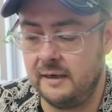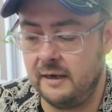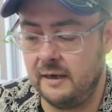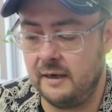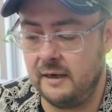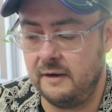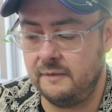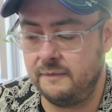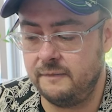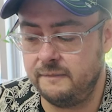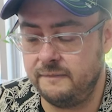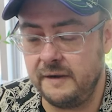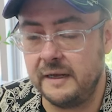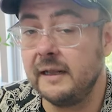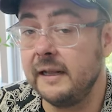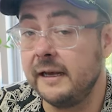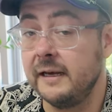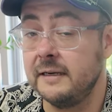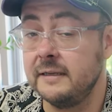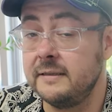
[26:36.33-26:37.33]
uh, a
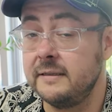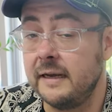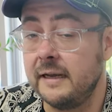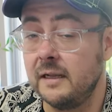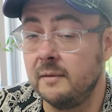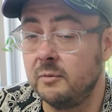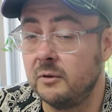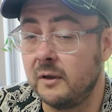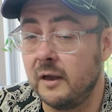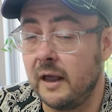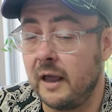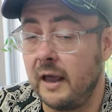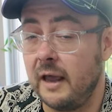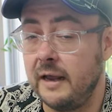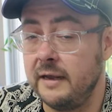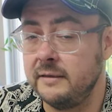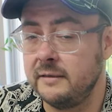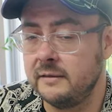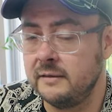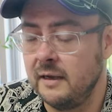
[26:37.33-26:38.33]
fairly unassailable
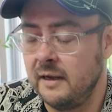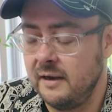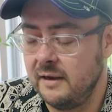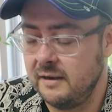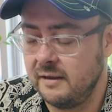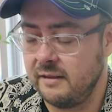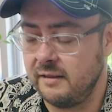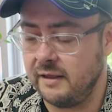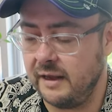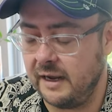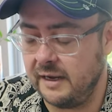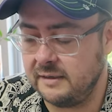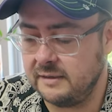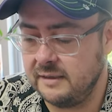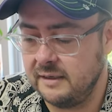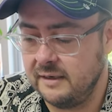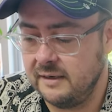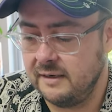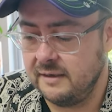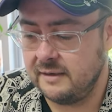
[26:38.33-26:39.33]
case
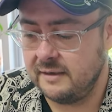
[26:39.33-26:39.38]
that